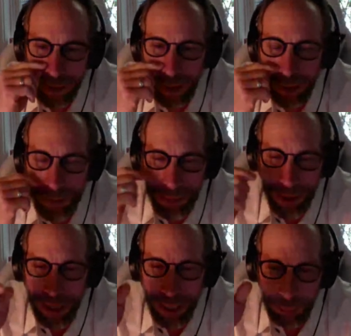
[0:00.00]
it can be
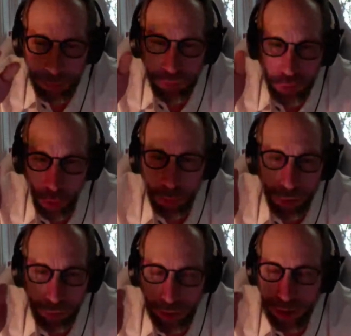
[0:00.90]
made up of
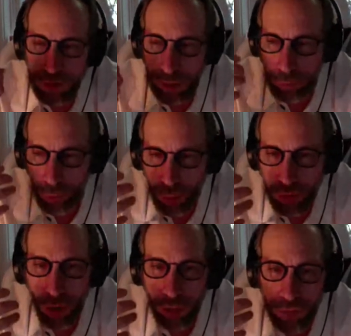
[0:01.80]
normal things like
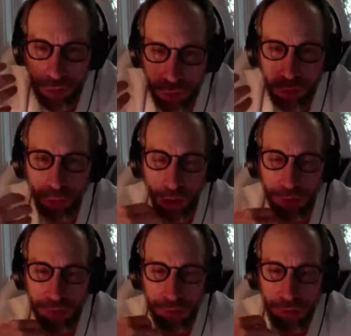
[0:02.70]
protons and
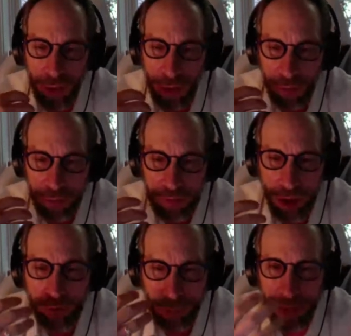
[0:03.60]
neutrons, the
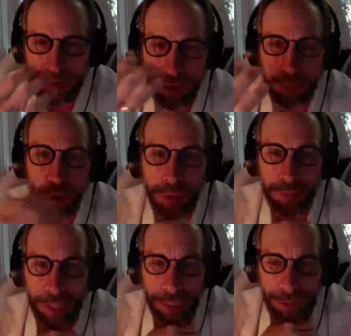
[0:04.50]
stuff that makes up you
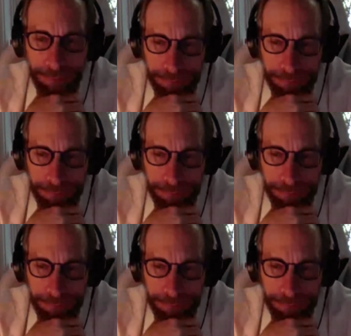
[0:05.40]
and me.